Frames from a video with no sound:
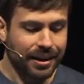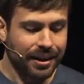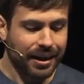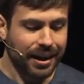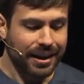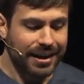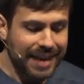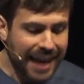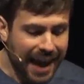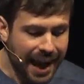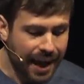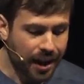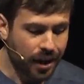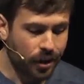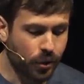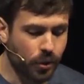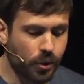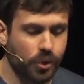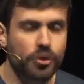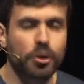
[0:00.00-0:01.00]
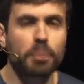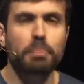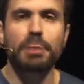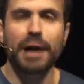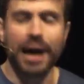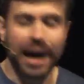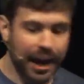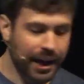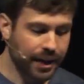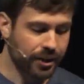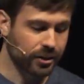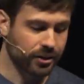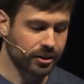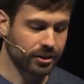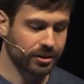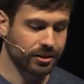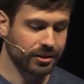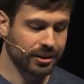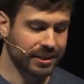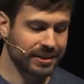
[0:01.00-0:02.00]
And now, the
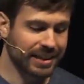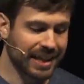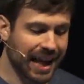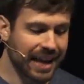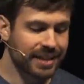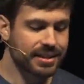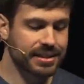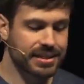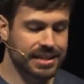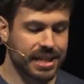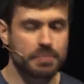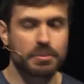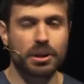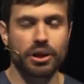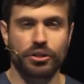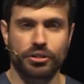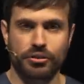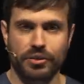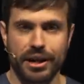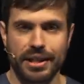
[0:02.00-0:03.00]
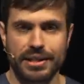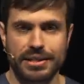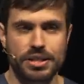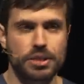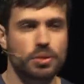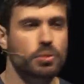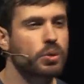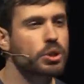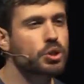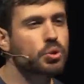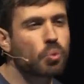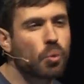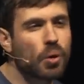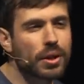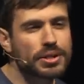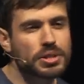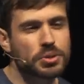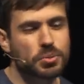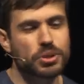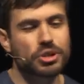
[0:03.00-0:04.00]
pile and the endless email threads, which
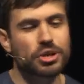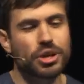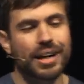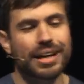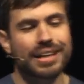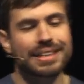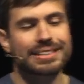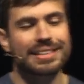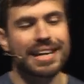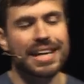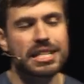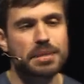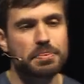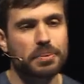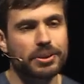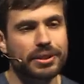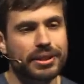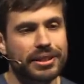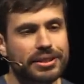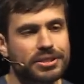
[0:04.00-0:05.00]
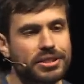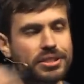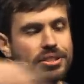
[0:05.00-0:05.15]
once were trying desperately to